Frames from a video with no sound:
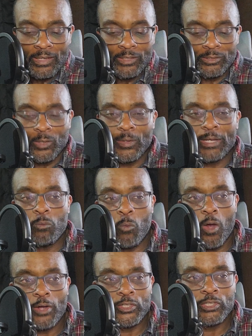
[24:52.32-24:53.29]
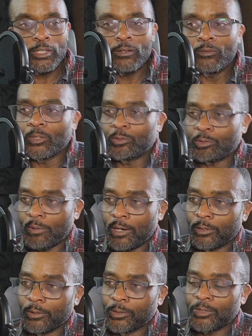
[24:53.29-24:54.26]
So in watching the
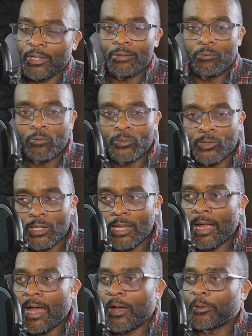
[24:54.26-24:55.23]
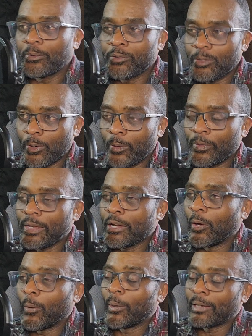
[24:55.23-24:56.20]
trailers and seeing how, you know, they
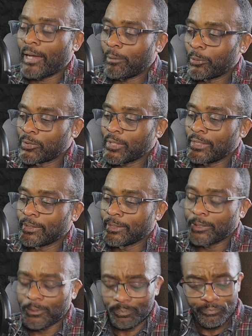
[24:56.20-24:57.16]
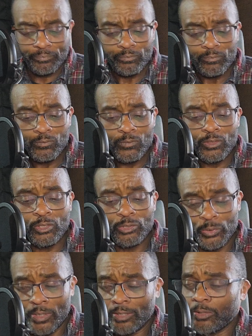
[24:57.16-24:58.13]
go, and I will say this,
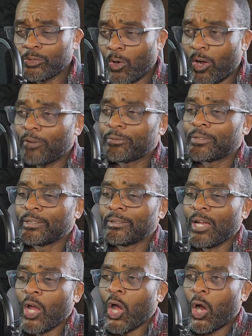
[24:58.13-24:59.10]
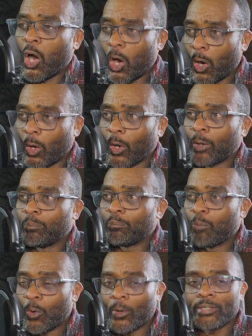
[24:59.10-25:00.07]
trailers often are more